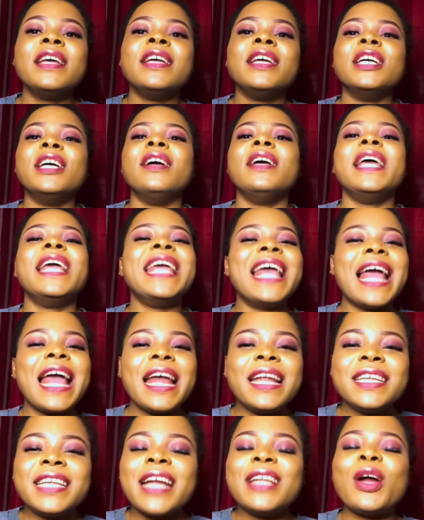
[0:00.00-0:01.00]
he
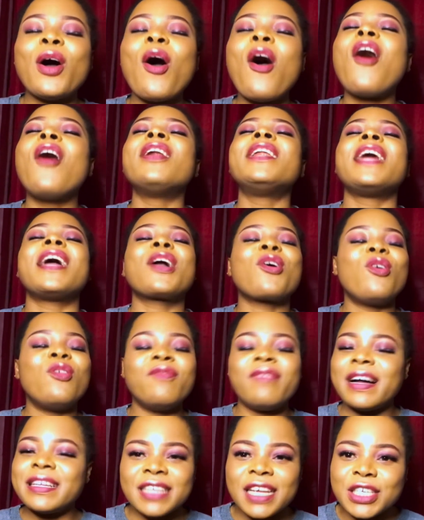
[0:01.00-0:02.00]
ended all the
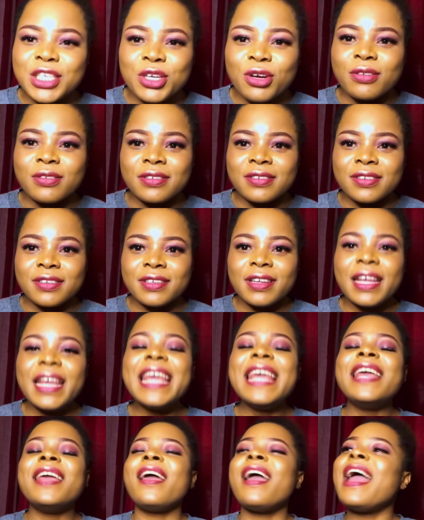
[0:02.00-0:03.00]
conversation.
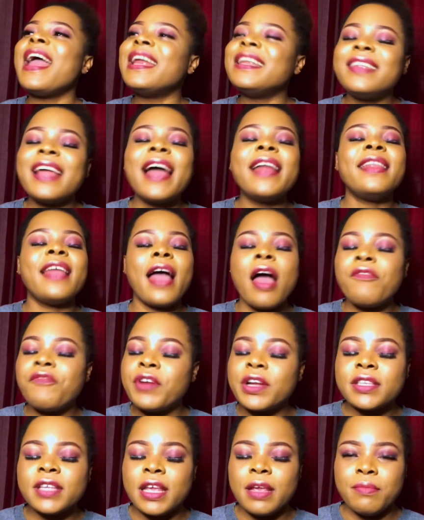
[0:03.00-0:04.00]
He ended
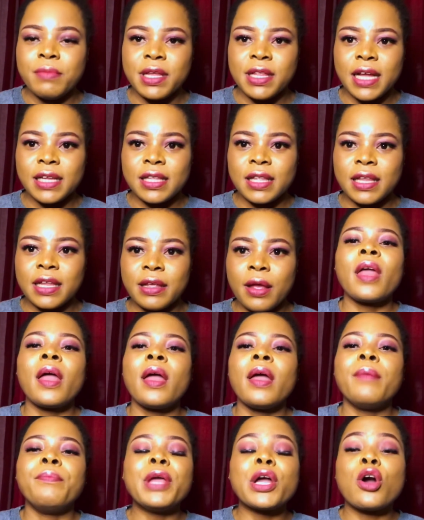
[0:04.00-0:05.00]
everything immediately
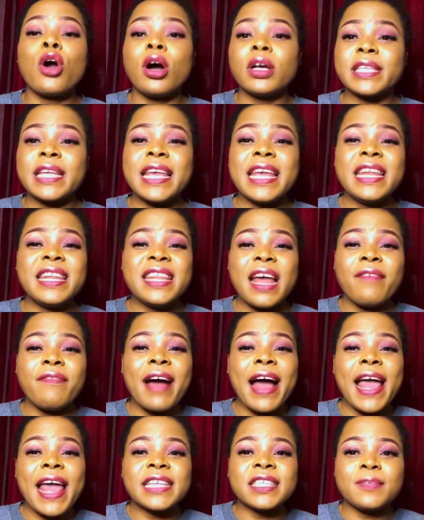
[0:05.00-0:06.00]
because he never
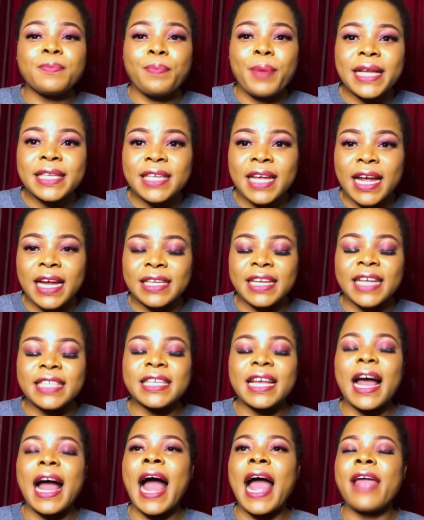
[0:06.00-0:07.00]
expected that
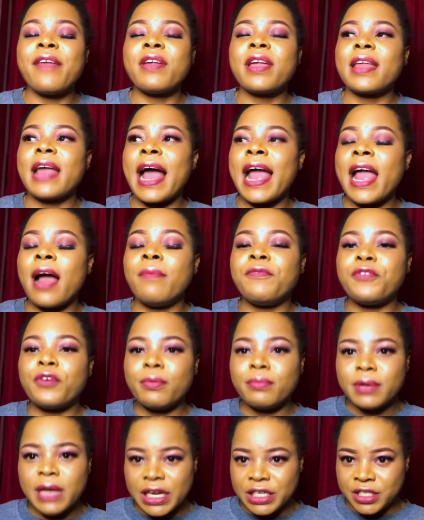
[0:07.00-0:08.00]
I am from
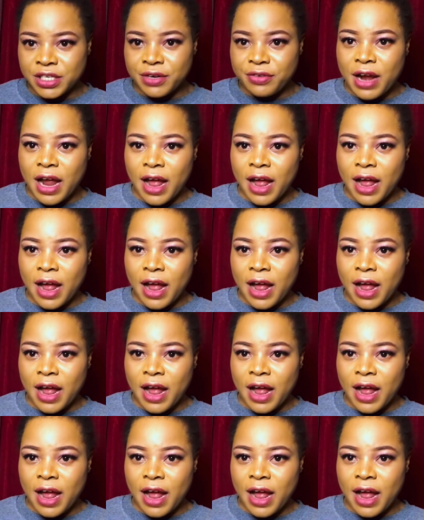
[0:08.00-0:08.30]
Nigeria.